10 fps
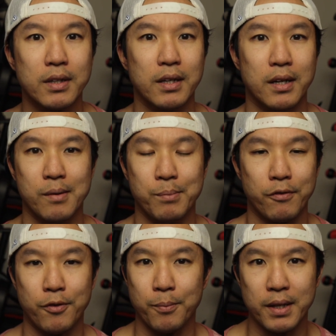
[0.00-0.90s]
But
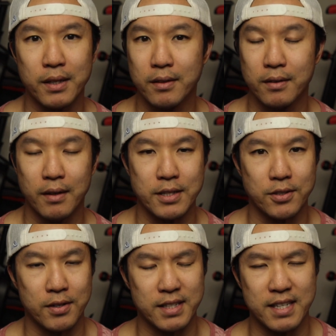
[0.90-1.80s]
for me, as
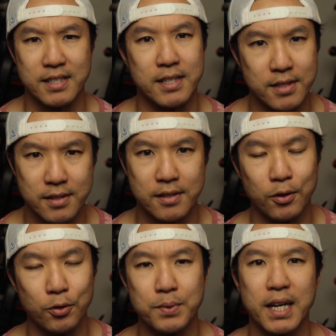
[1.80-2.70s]
long as I cinch the
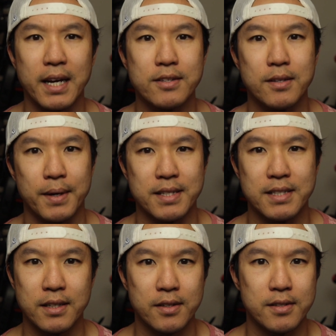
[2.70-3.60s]
loop tight to my
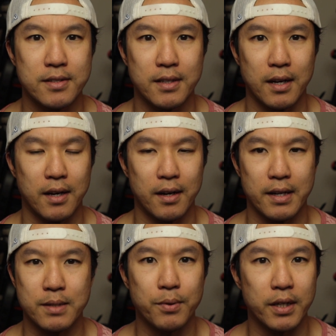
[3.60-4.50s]
sneakers,
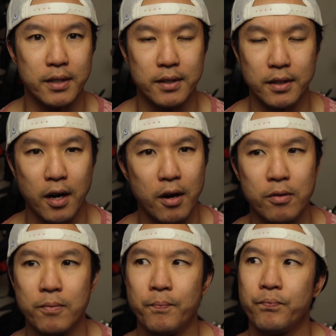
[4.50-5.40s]
it's pretty good to
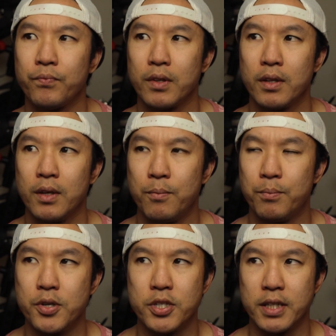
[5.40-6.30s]
go.
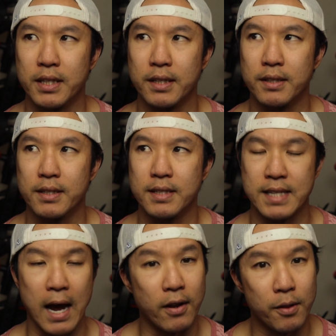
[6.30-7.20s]
Pushing
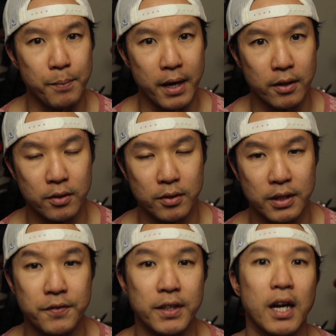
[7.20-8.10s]
down on the pedal,
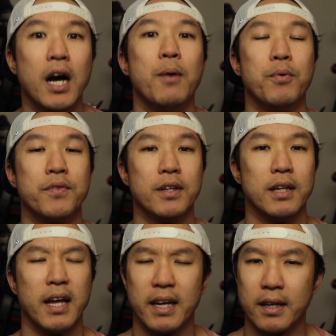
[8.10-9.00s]
lifting up with the
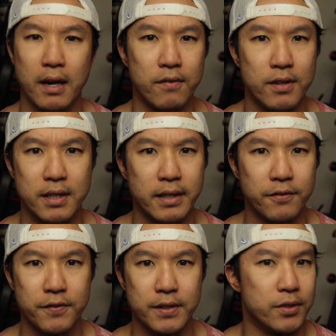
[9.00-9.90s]
leg, everything
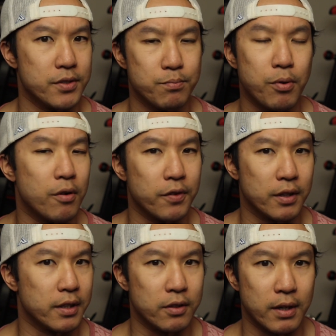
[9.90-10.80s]
feels
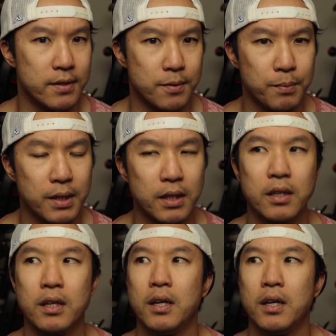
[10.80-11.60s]
perfectly great to me.